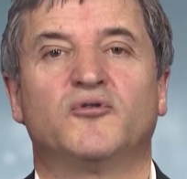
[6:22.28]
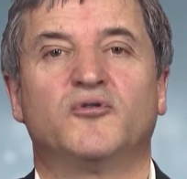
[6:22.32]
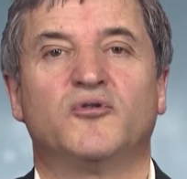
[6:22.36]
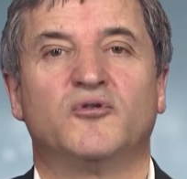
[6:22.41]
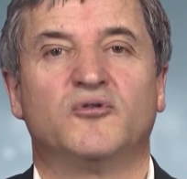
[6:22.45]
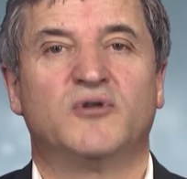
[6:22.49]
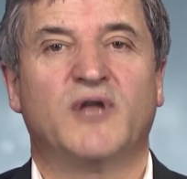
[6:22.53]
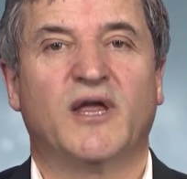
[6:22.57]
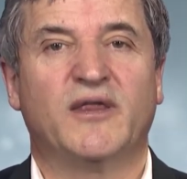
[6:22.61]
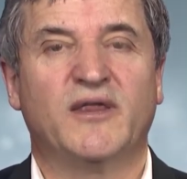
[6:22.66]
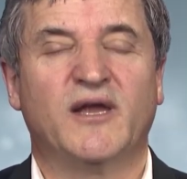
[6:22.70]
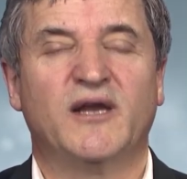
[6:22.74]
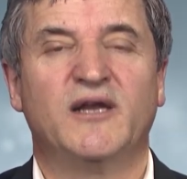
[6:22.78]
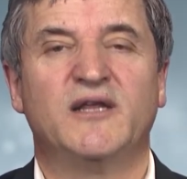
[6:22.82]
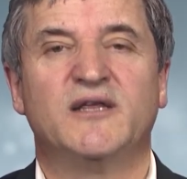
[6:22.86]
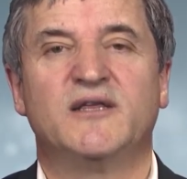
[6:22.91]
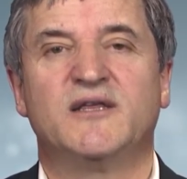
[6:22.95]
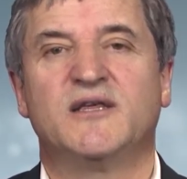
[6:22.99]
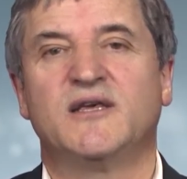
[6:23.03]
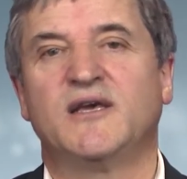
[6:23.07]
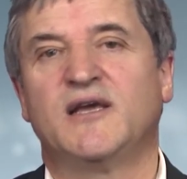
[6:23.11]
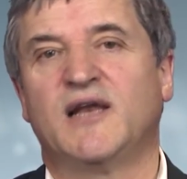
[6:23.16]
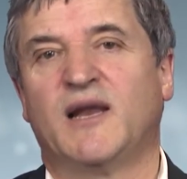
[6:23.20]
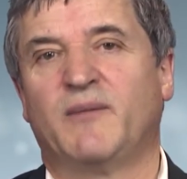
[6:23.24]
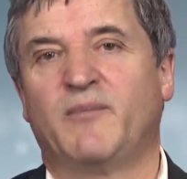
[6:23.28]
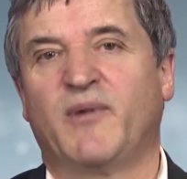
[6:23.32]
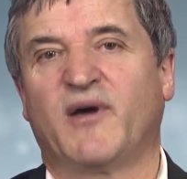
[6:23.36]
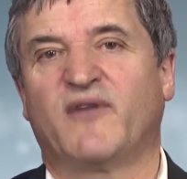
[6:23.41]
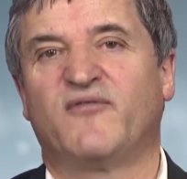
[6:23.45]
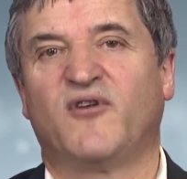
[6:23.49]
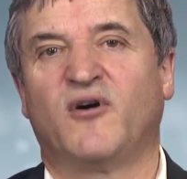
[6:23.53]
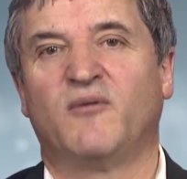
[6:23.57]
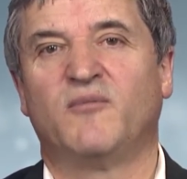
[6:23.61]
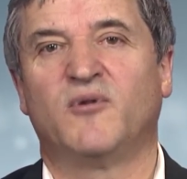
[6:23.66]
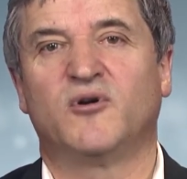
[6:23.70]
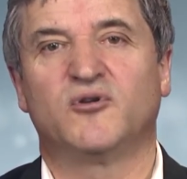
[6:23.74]
uh, allow us to
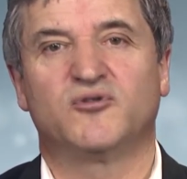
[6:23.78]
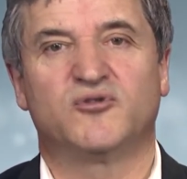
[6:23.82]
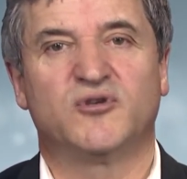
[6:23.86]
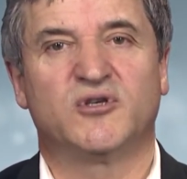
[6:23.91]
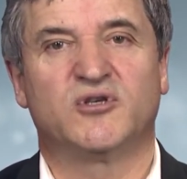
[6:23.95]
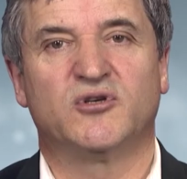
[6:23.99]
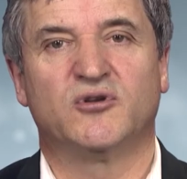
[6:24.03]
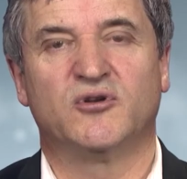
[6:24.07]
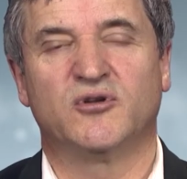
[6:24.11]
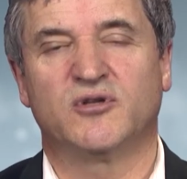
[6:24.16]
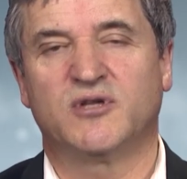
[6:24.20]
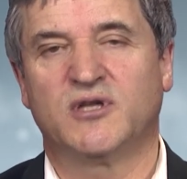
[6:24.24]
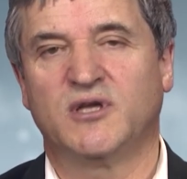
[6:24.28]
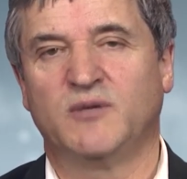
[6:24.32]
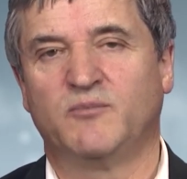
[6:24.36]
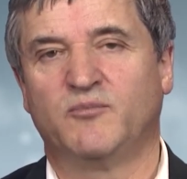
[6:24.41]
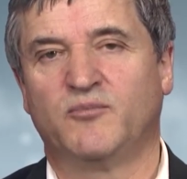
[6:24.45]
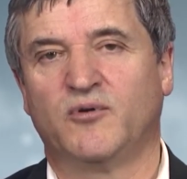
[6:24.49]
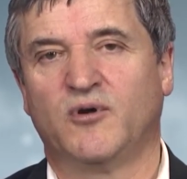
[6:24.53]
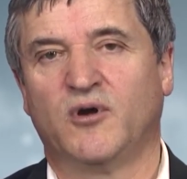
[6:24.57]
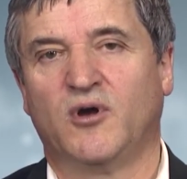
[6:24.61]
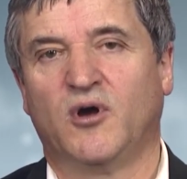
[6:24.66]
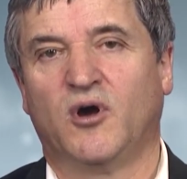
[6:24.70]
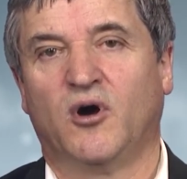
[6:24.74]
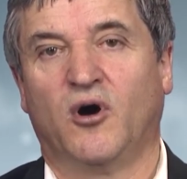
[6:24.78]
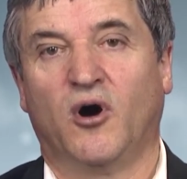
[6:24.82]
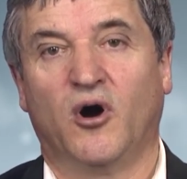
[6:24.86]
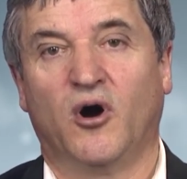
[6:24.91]
perform marker assisted